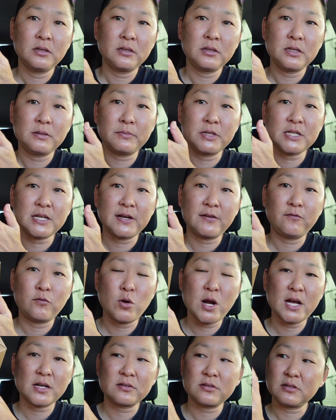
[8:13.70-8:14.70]
it must have
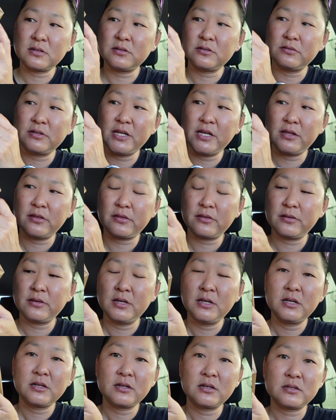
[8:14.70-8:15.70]
wax underneath
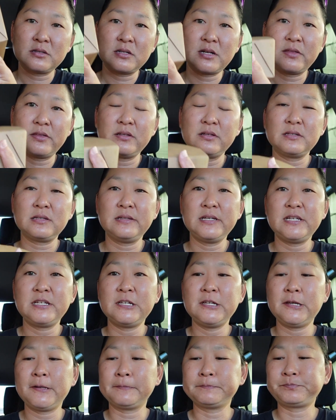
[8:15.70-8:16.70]
because nothing's
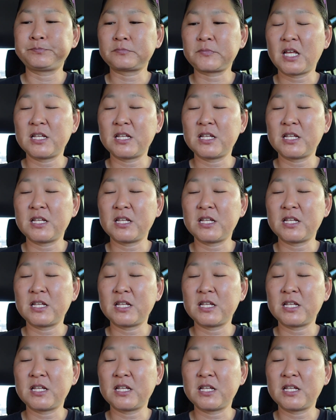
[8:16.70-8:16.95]
leaking